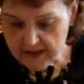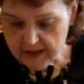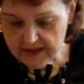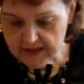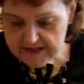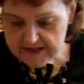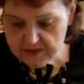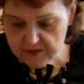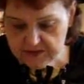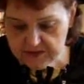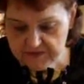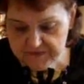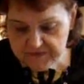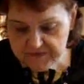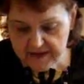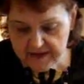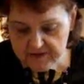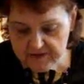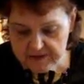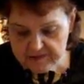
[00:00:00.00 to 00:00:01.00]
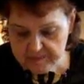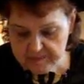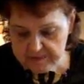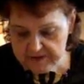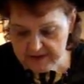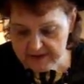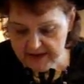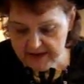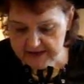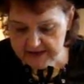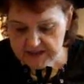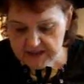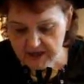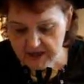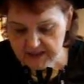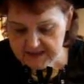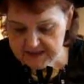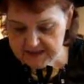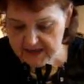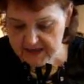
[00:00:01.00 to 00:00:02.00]
And as those flavors blend
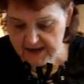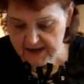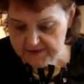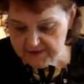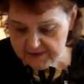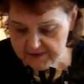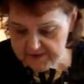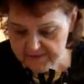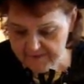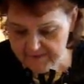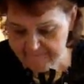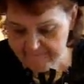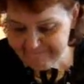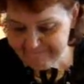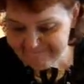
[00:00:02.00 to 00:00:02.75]
all together,